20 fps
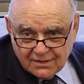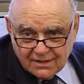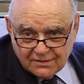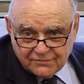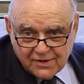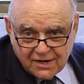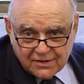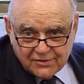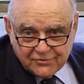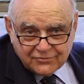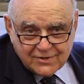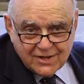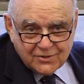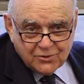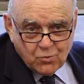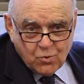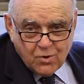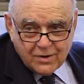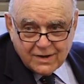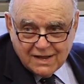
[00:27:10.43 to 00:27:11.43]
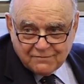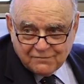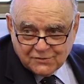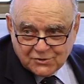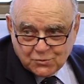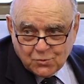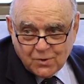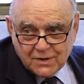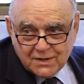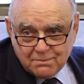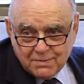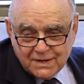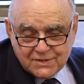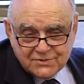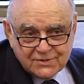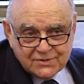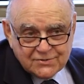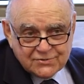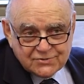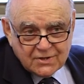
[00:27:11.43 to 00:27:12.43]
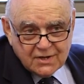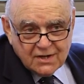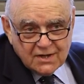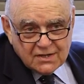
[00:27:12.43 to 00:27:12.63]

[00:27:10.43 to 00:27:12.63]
If you understand the one half and twenty business,